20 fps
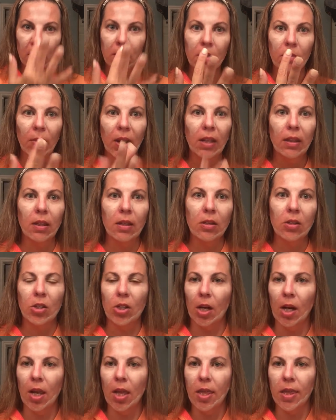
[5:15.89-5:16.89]
to make this
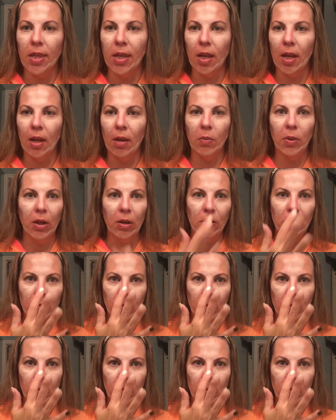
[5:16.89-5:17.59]
giant thing appear